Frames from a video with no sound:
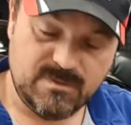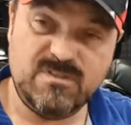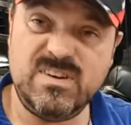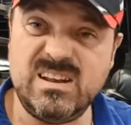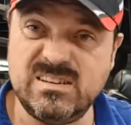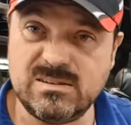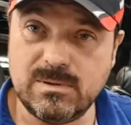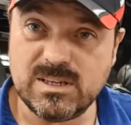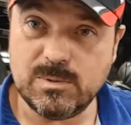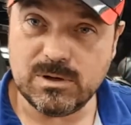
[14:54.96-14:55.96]
feelers,
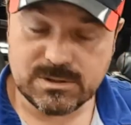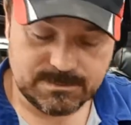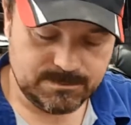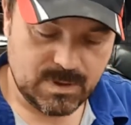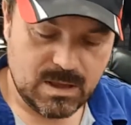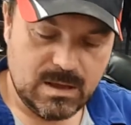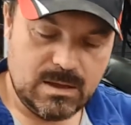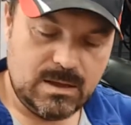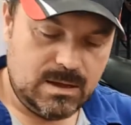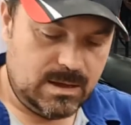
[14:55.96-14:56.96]
I suppose.
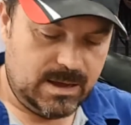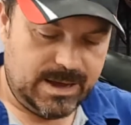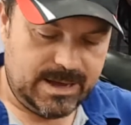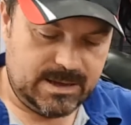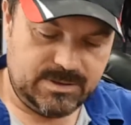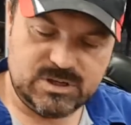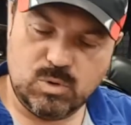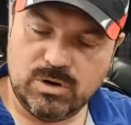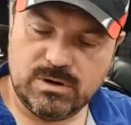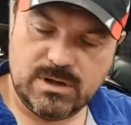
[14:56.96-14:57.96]
This
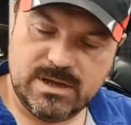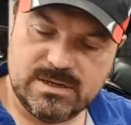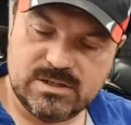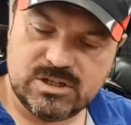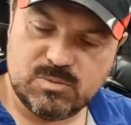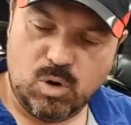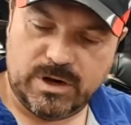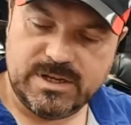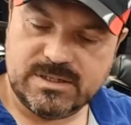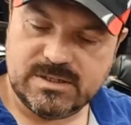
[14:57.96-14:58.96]
one is the
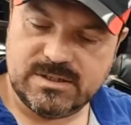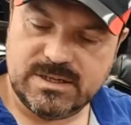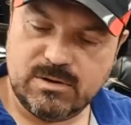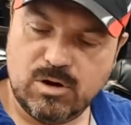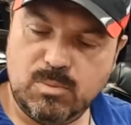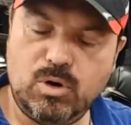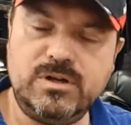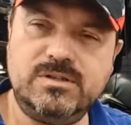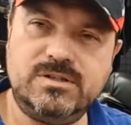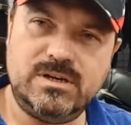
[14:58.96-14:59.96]
smallest, it's
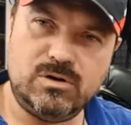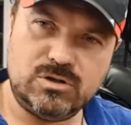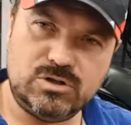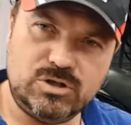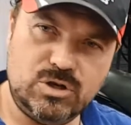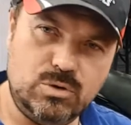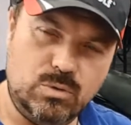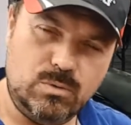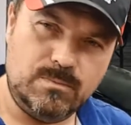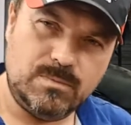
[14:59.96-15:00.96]

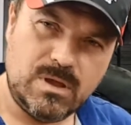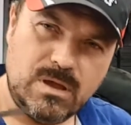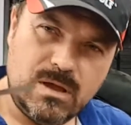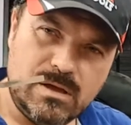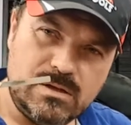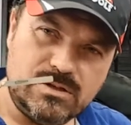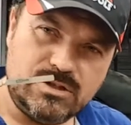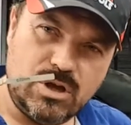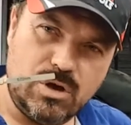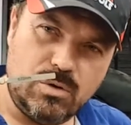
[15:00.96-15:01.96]
0.02.
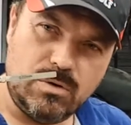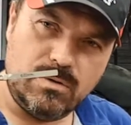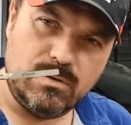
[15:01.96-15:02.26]
So